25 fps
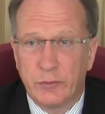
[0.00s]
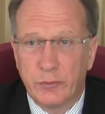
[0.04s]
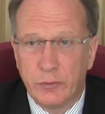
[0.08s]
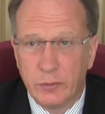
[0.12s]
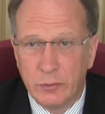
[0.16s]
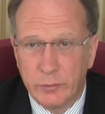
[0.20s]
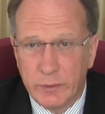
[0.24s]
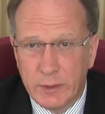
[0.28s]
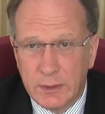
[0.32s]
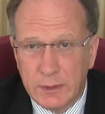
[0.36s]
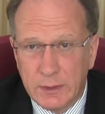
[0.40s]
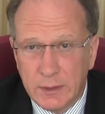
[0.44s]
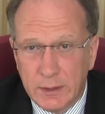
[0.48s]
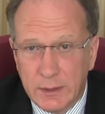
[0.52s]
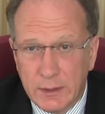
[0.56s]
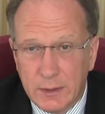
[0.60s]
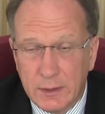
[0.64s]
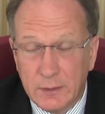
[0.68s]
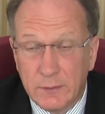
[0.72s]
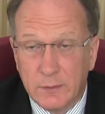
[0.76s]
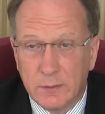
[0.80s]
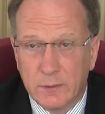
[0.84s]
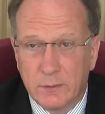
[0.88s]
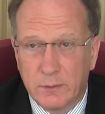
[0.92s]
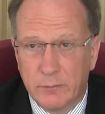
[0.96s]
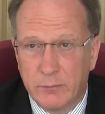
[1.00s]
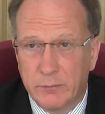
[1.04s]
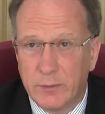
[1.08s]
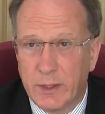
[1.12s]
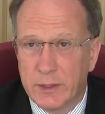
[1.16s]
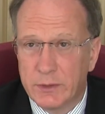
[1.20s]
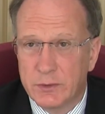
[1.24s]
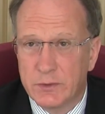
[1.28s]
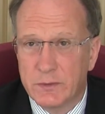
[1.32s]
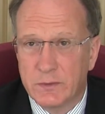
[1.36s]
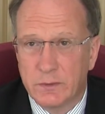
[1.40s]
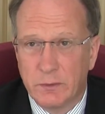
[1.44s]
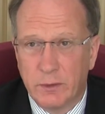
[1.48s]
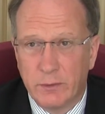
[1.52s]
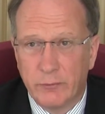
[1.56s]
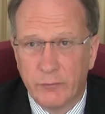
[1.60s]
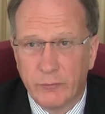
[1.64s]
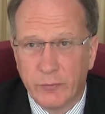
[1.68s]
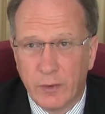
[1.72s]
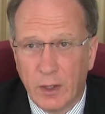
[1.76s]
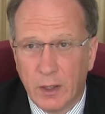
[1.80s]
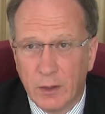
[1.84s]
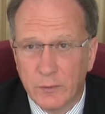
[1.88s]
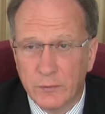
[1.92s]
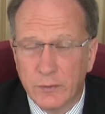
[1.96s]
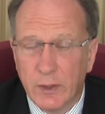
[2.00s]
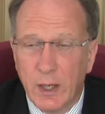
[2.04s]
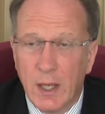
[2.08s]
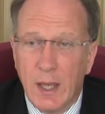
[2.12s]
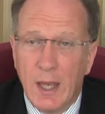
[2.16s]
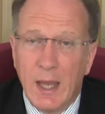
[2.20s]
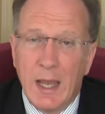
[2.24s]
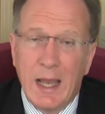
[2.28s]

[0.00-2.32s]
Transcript: Do we need to register in France?